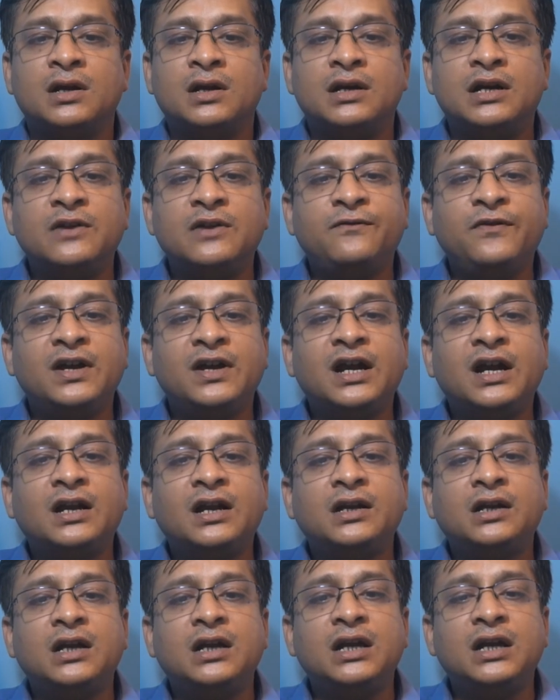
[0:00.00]

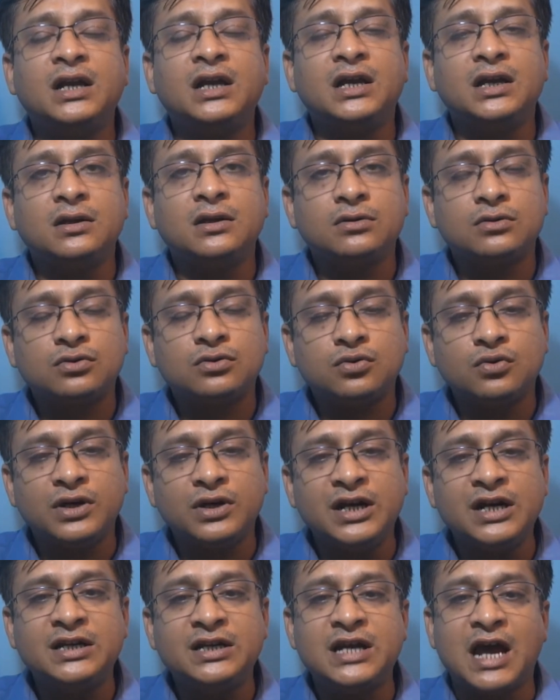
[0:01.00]
difficulty to
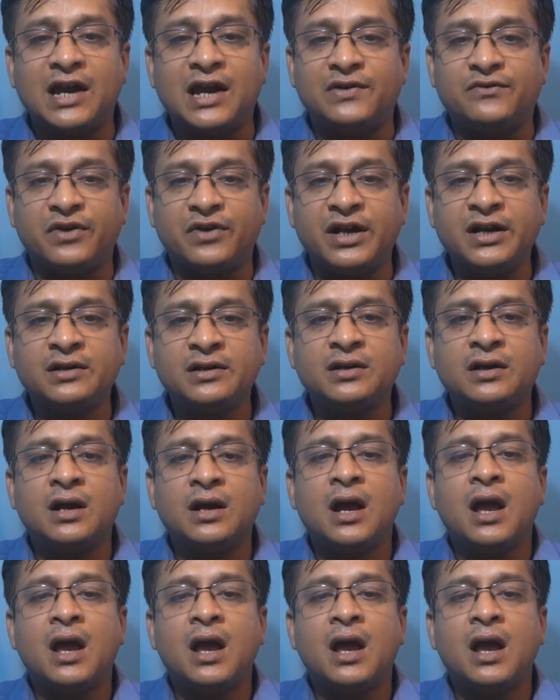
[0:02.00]
eat and drink,